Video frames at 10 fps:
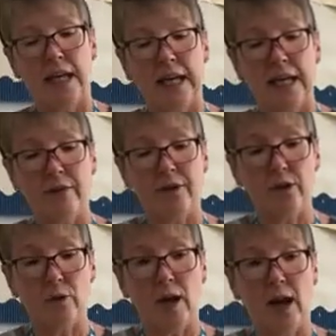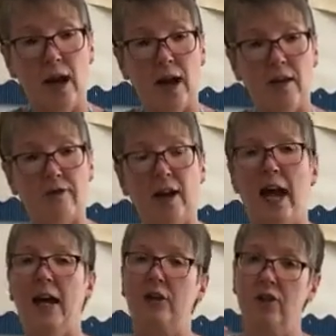If you have
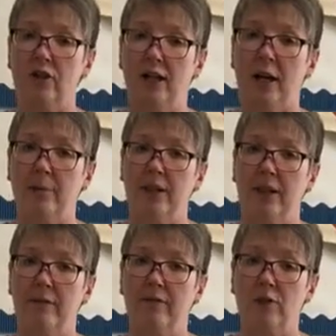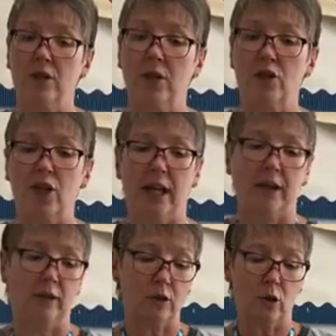action happening in front of the
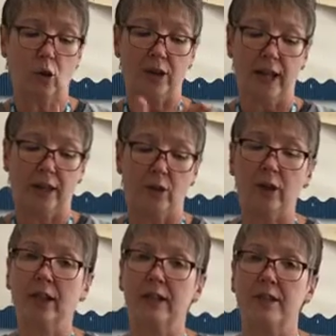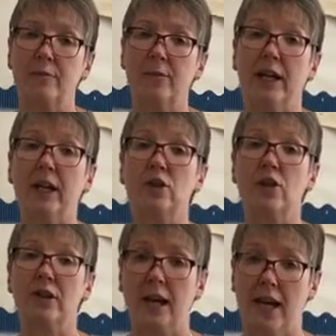child, or they're looking at a picture
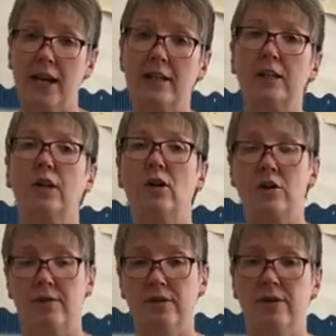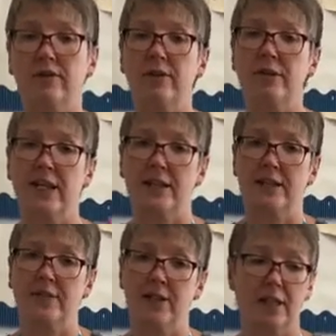that has lots of different
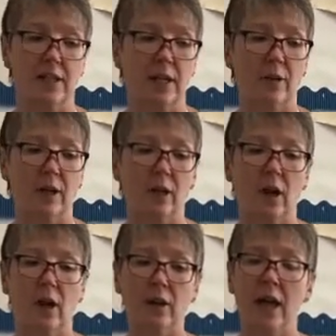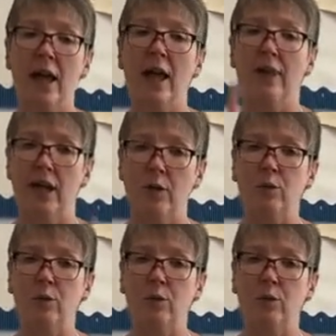activities going on, they